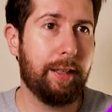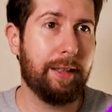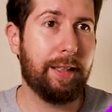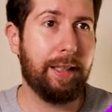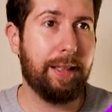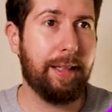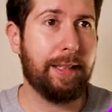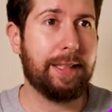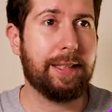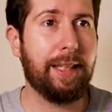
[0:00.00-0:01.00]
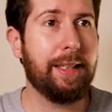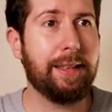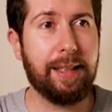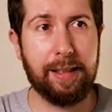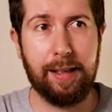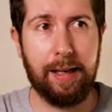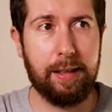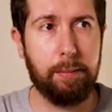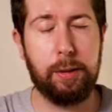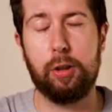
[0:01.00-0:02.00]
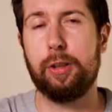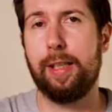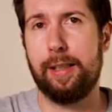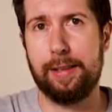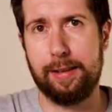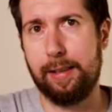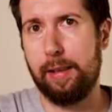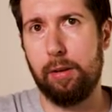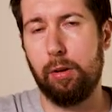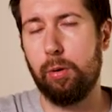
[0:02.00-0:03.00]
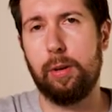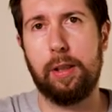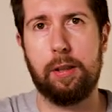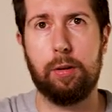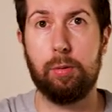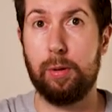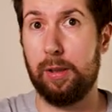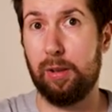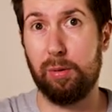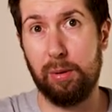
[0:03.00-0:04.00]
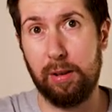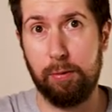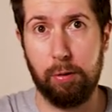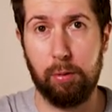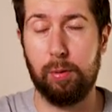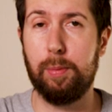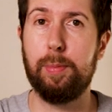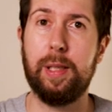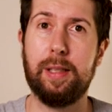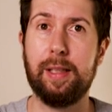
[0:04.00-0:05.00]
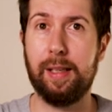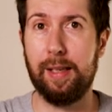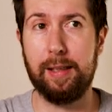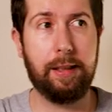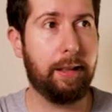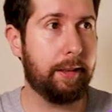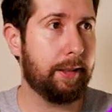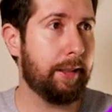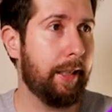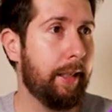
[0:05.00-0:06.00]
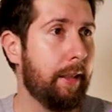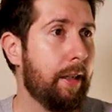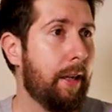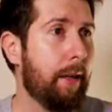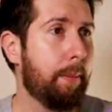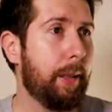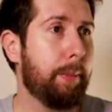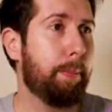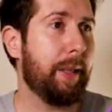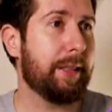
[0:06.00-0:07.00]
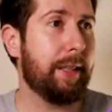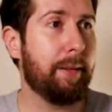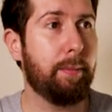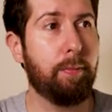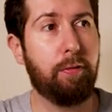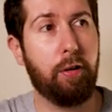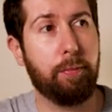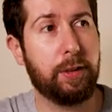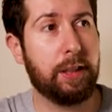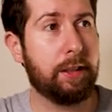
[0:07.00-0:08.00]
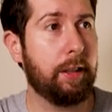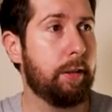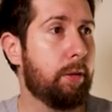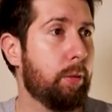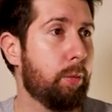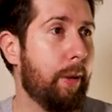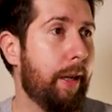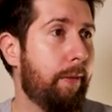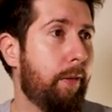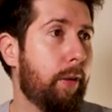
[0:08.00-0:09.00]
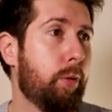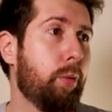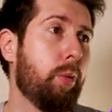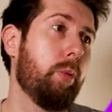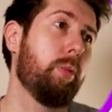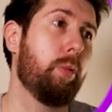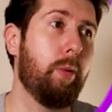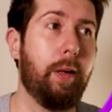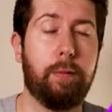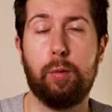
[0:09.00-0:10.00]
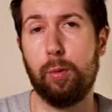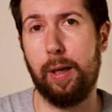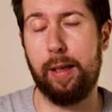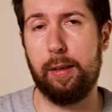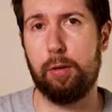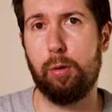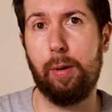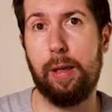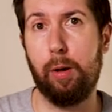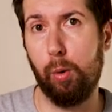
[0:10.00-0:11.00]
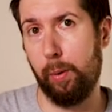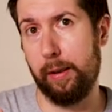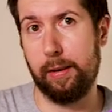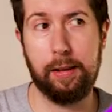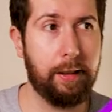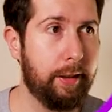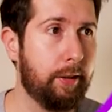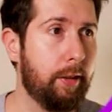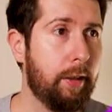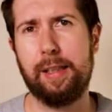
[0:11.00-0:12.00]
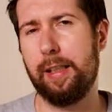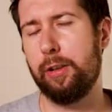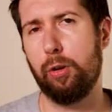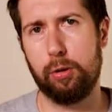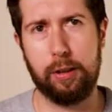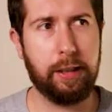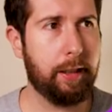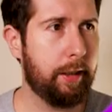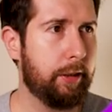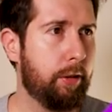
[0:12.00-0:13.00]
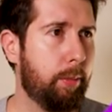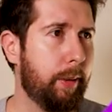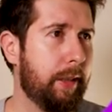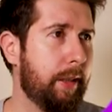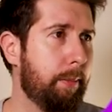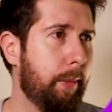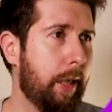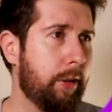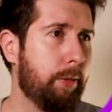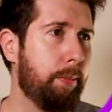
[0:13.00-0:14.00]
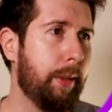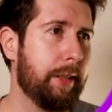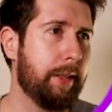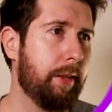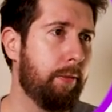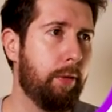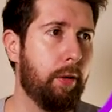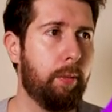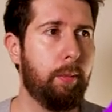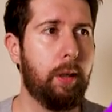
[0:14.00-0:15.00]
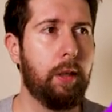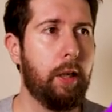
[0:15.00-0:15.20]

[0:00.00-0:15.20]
The net sale decline, because they are still know that 2024 will be a decline in net sale, but it passed from 16 to 12 to 12 to 9, so a lower decrease. And there is also an increase in operating margin passing from